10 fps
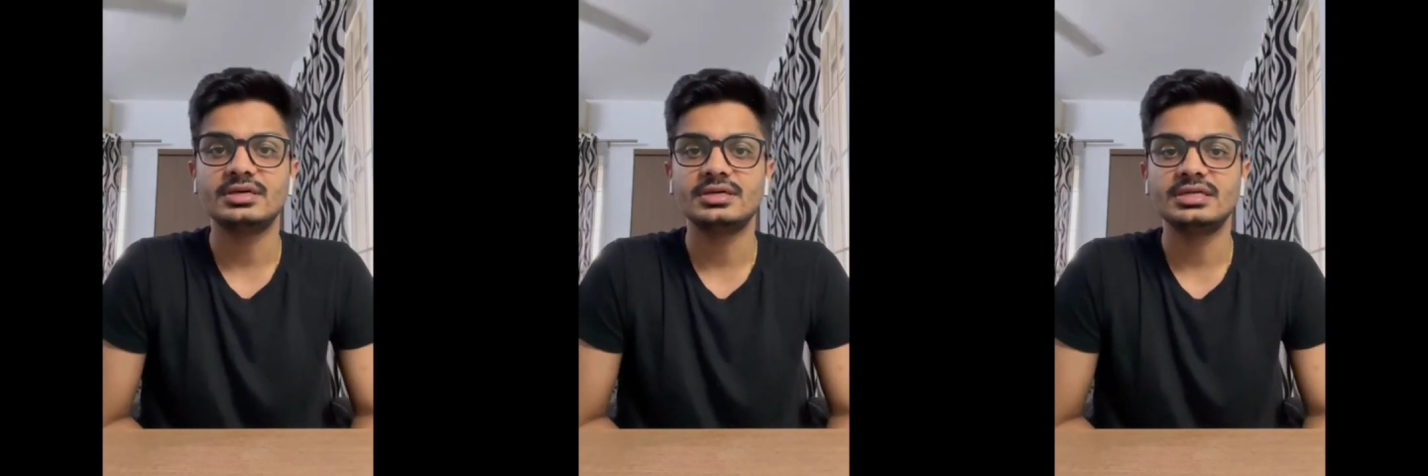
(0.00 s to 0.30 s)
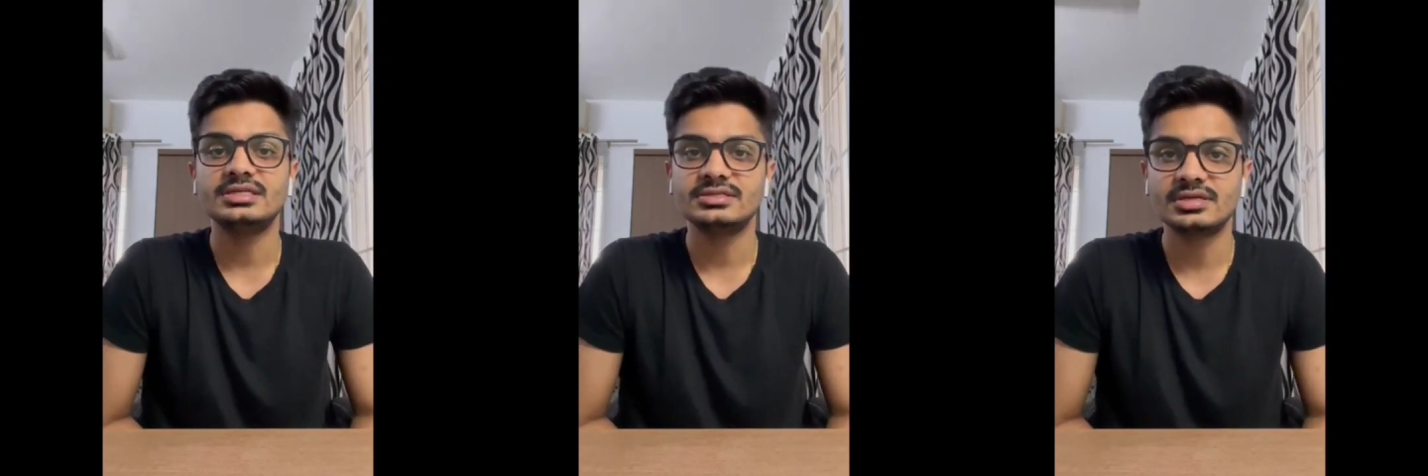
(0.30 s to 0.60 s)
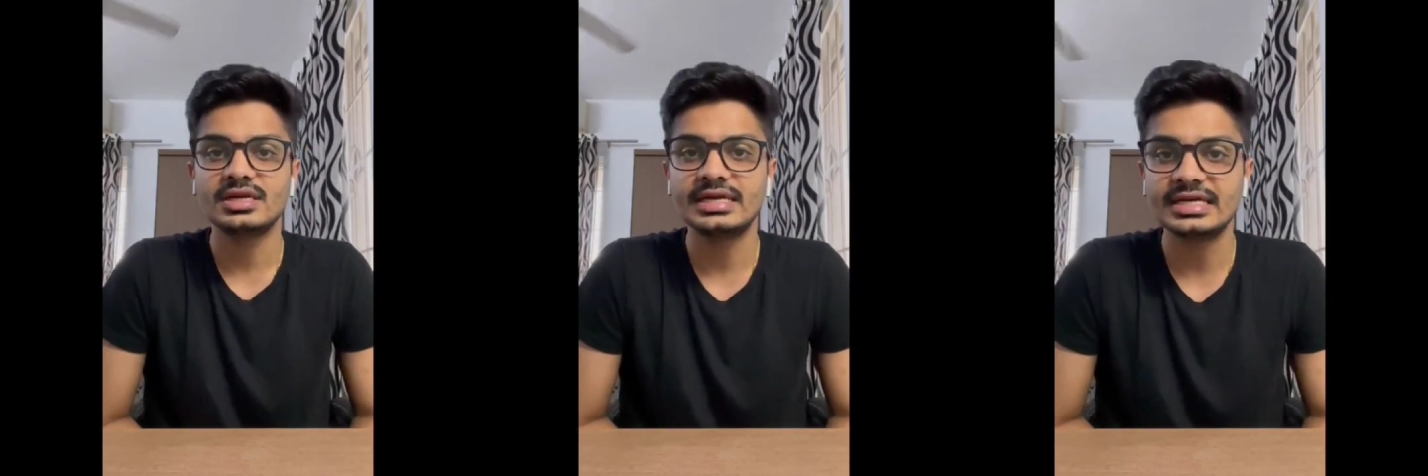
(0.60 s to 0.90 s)
It is a
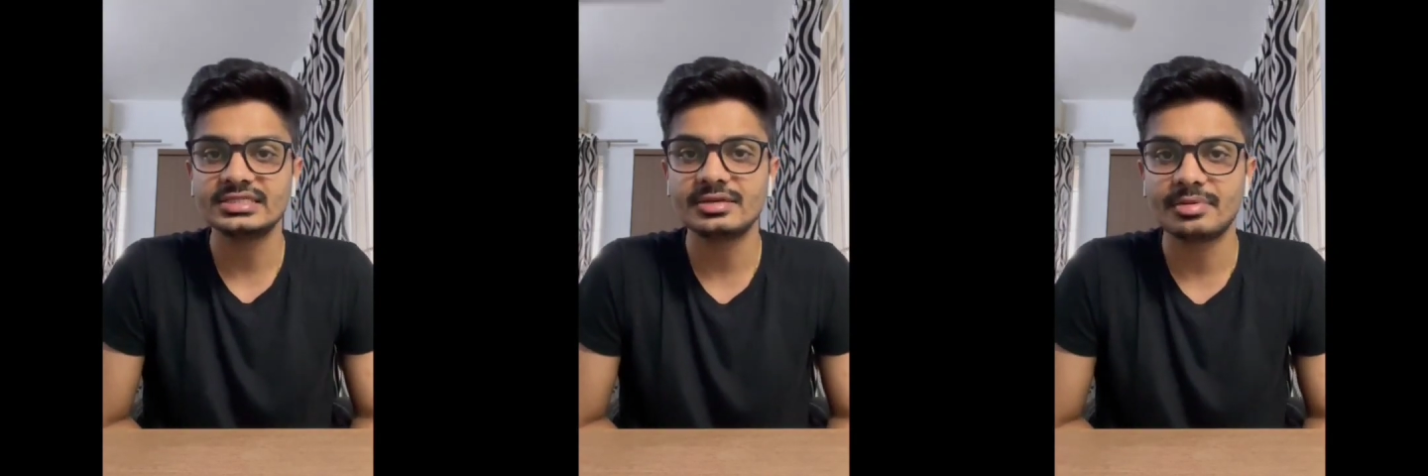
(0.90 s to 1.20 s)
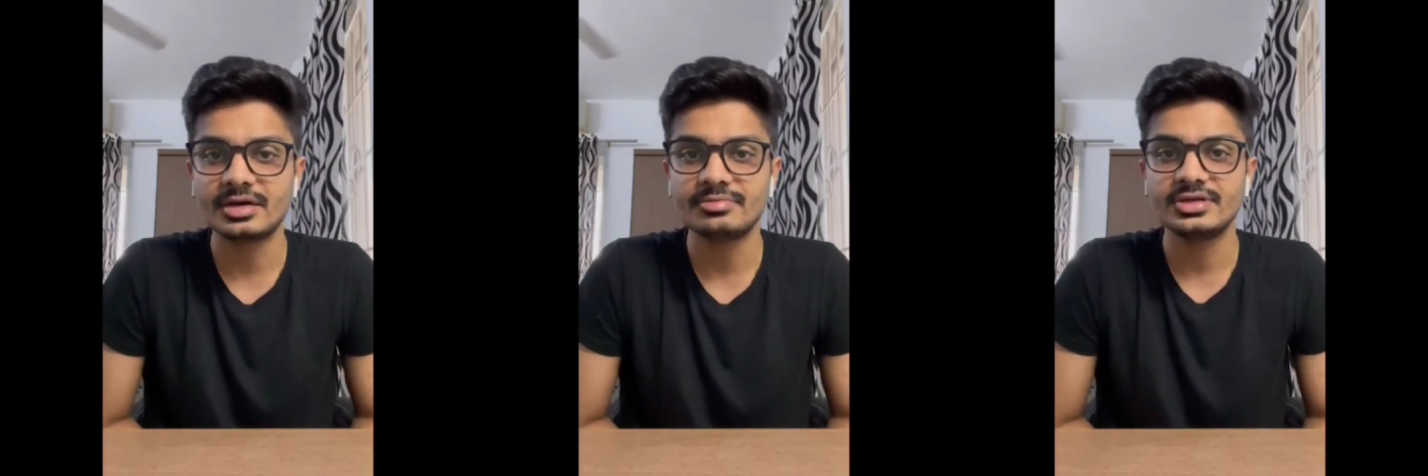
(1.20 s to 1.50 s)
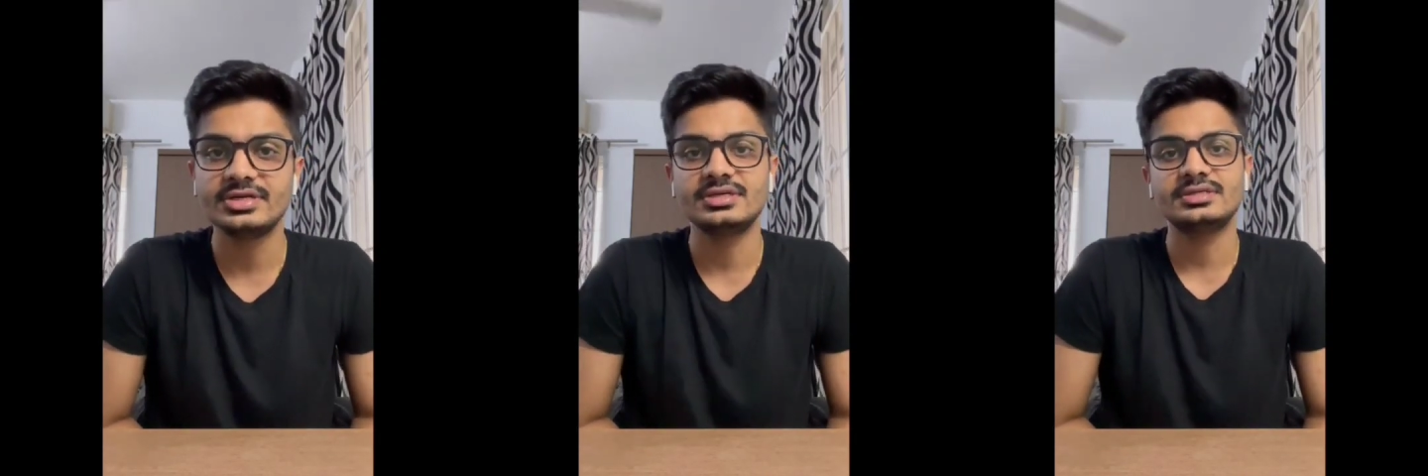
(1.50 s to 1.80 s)
really nice department
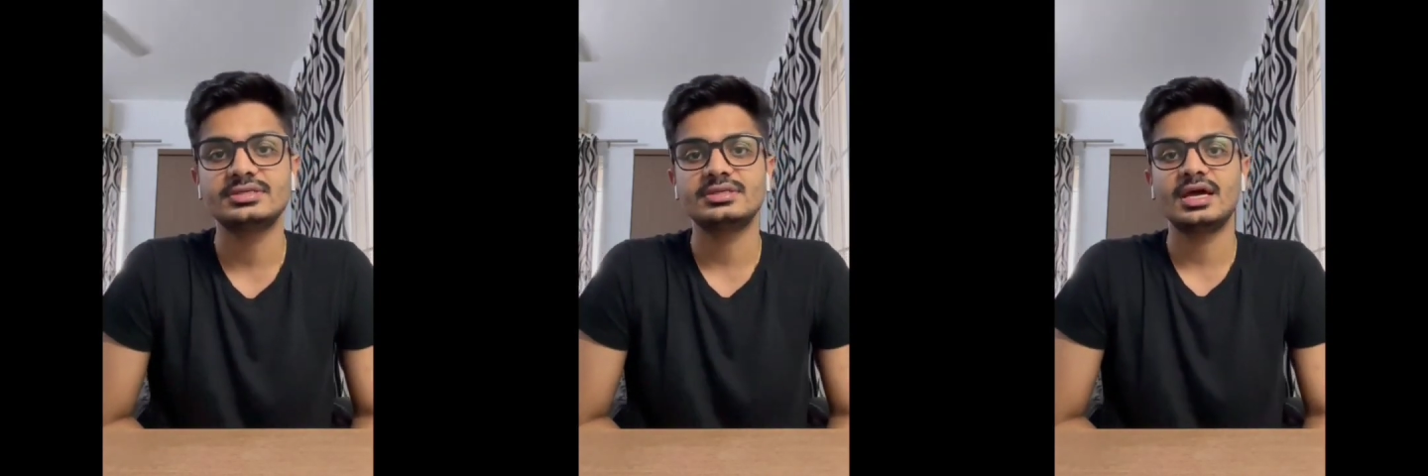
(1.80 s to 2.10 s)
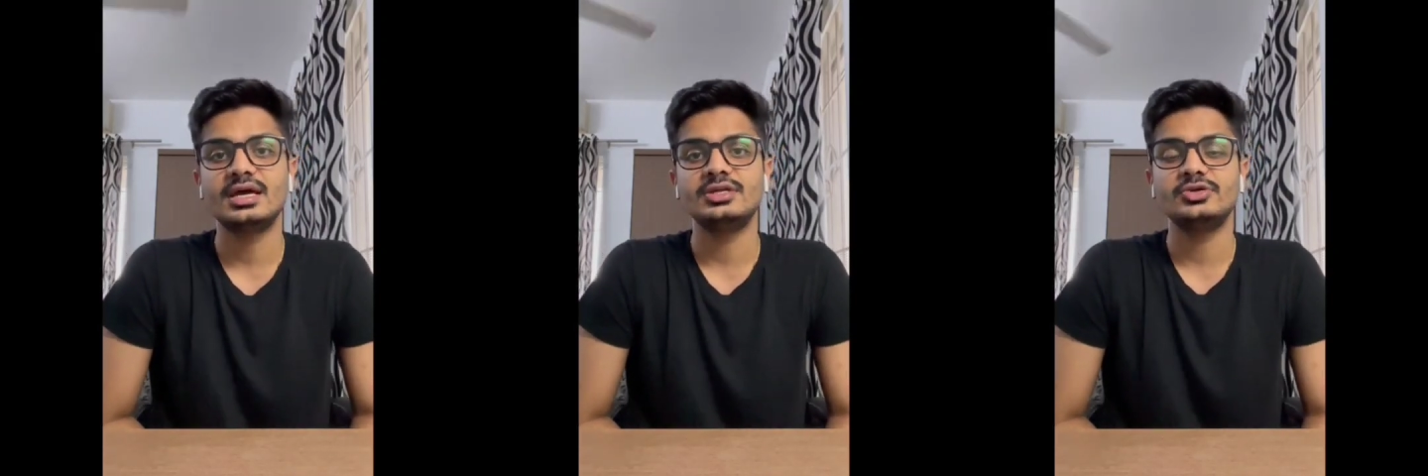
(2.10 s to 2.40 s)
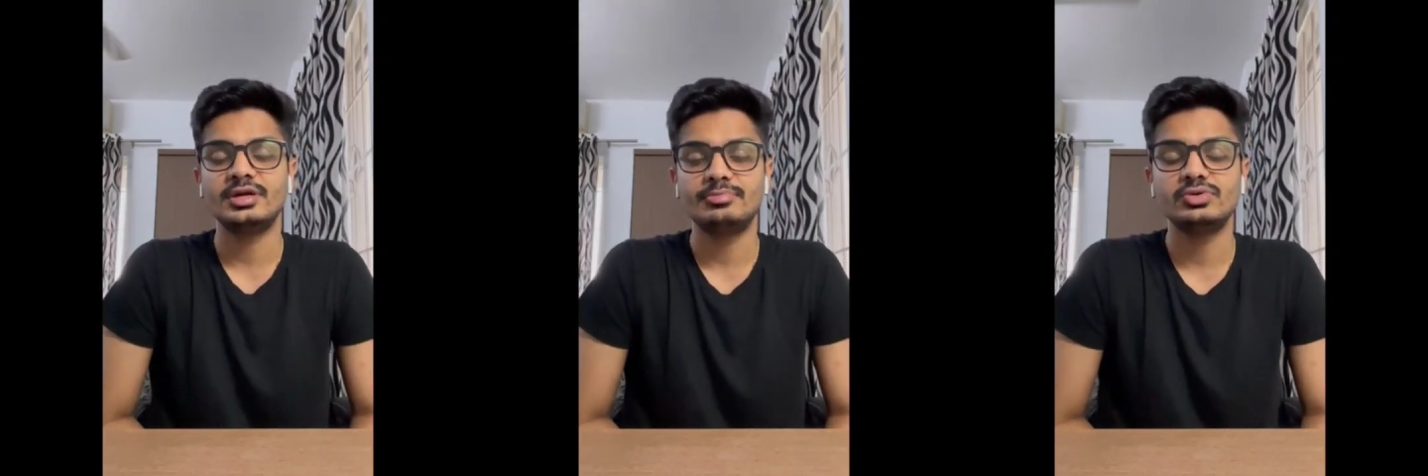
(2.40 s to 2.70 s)
here and you
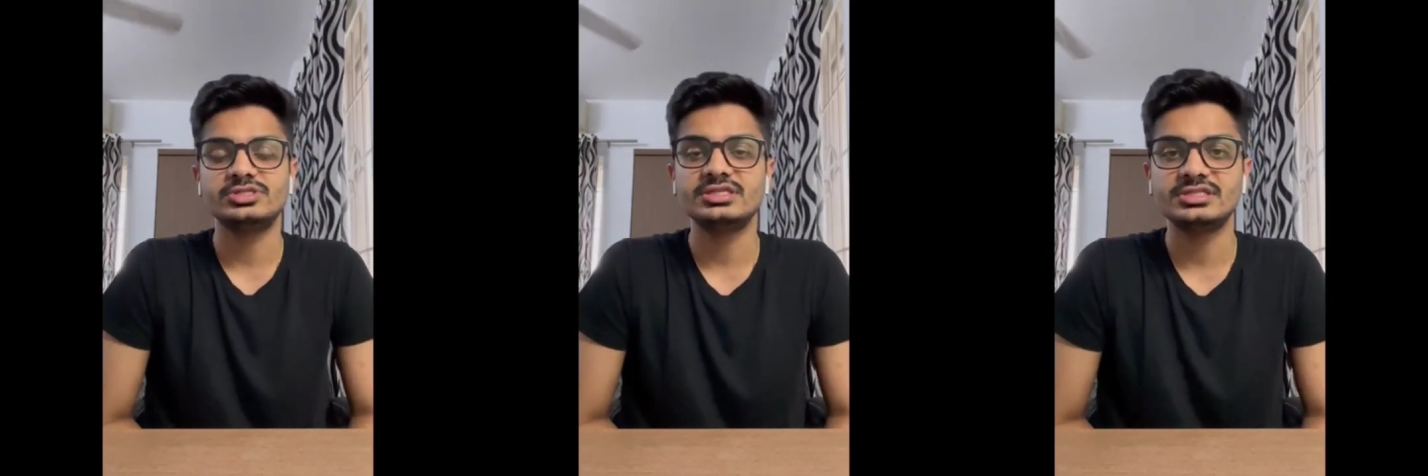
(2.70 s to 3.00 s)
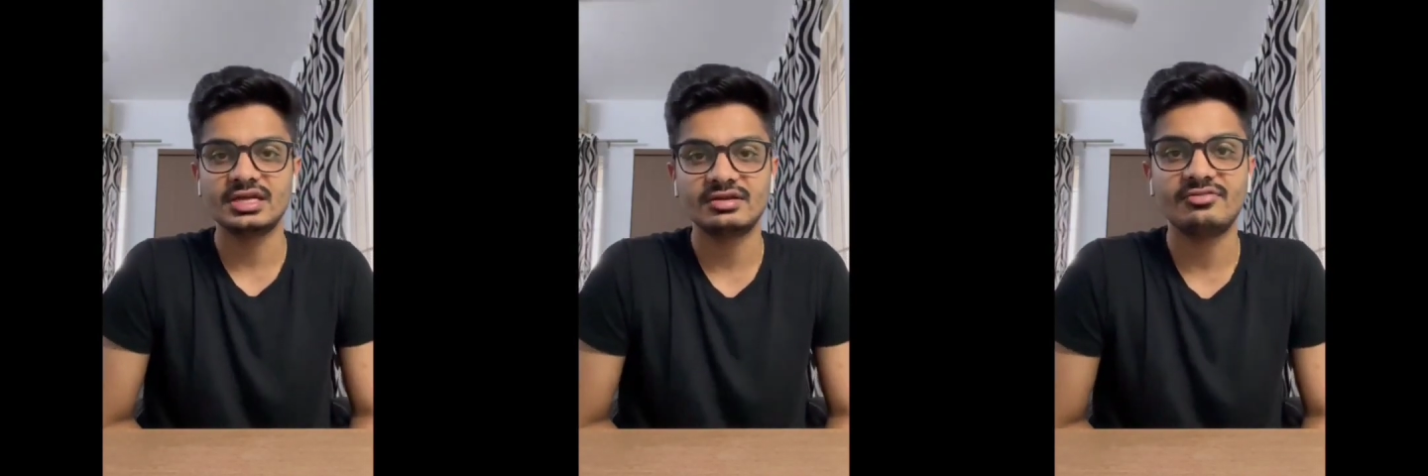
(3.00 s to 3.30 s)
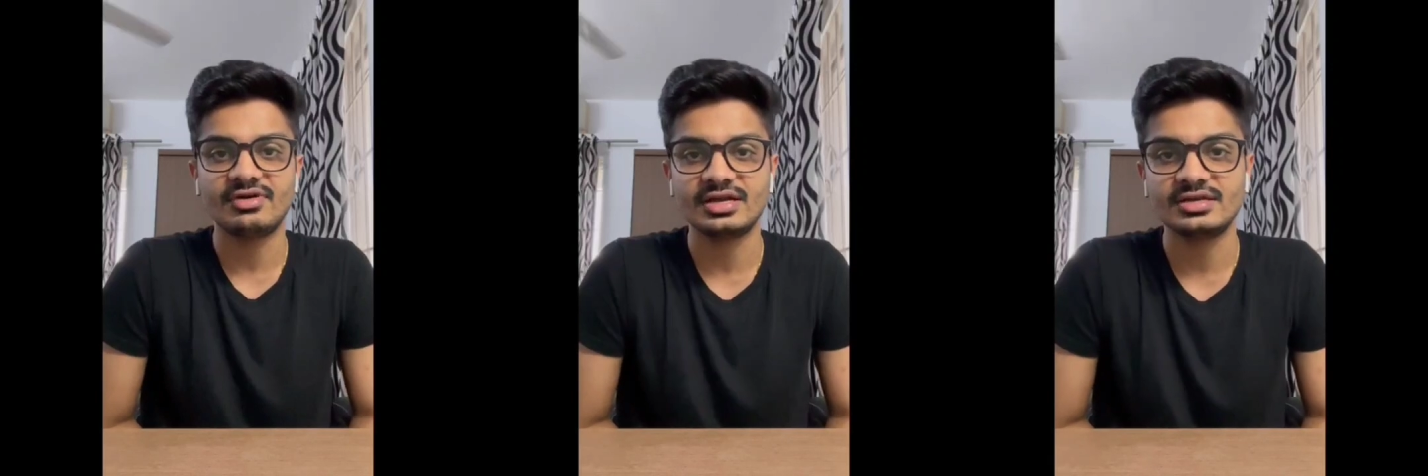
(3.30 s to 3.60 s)
get postings there in
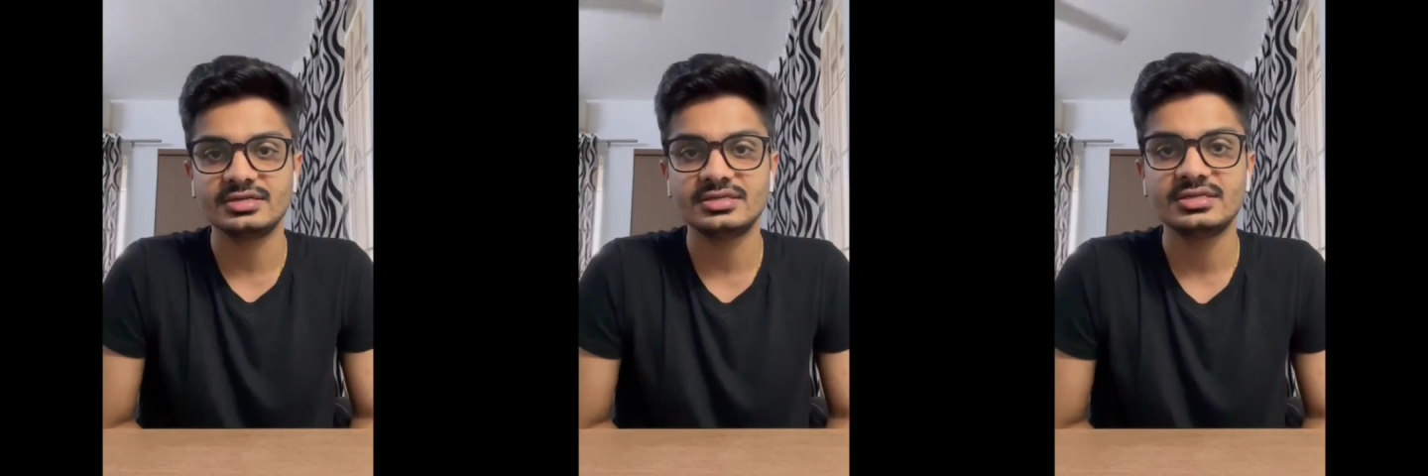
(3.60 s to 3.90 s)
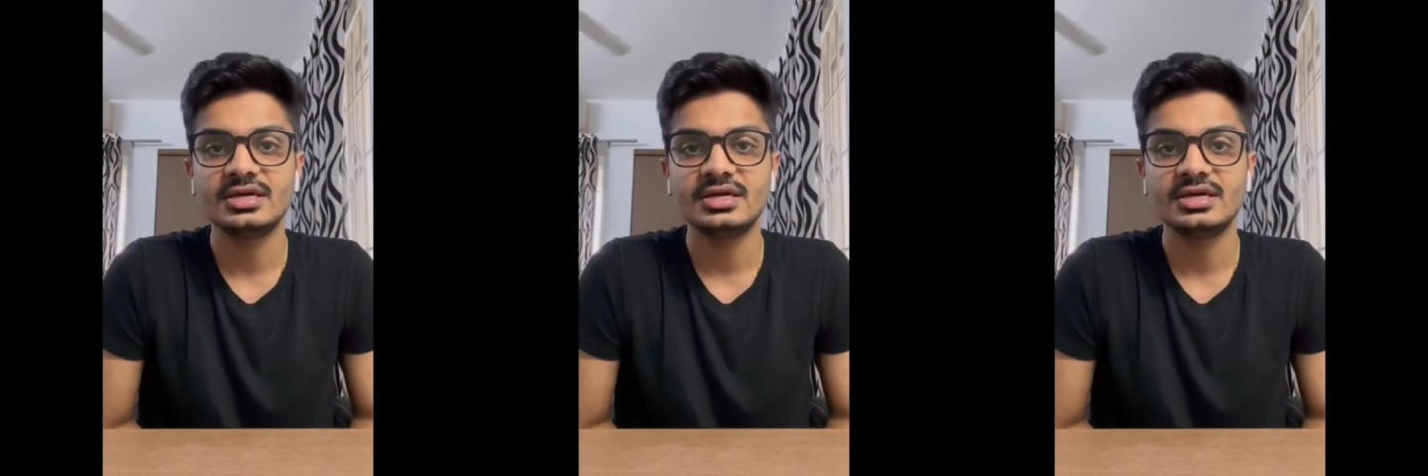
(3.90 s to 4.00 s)
final year.